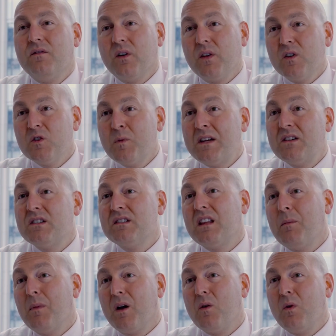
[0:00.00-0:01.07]
for those patients, they
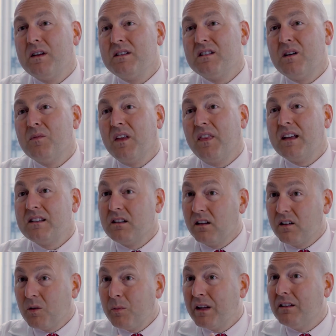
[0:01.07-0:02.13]
might want something that's a
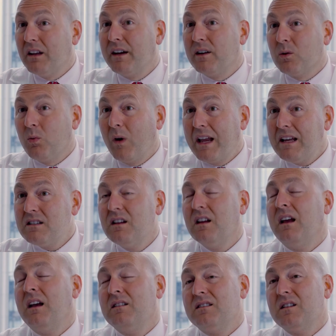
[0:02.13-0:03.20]
little bit lighter weight
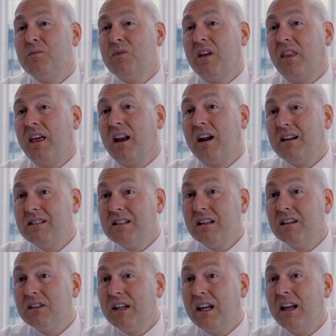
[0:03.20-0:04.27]
and something that
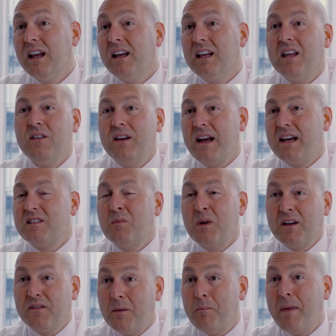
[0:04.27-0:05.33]
ideally even has a bit
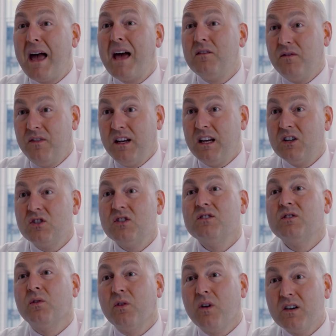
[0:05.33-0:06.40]
of a matte finish.
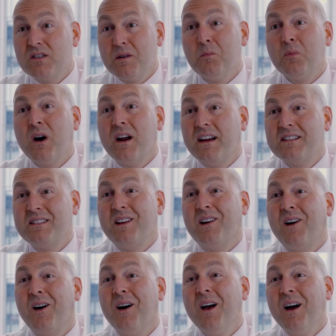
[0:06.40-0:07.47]
So there are some products that
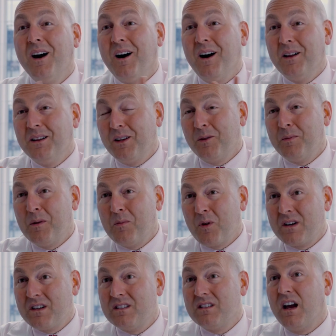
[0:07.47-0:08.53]
are a little bit more
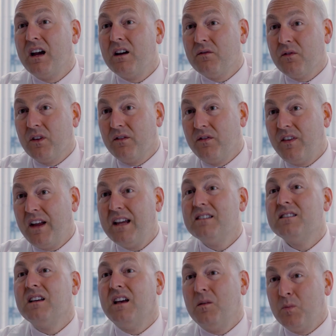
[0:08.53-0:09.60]
designed for the
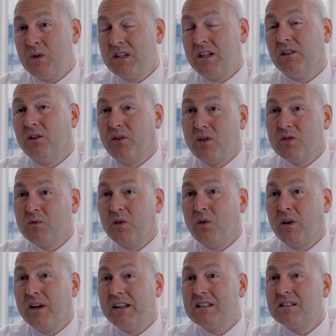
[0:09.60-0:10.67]
face, in particular those with
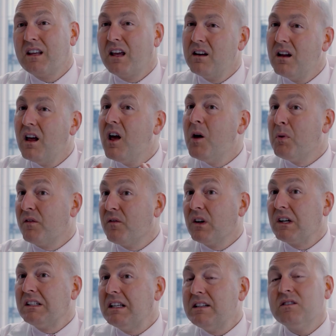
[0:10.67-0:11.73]
oily skin. But for
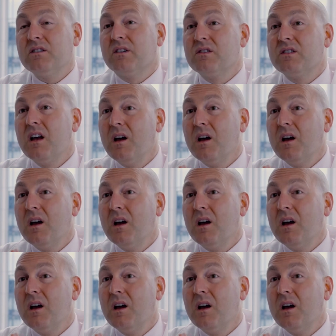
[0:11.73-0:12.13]
cleansers,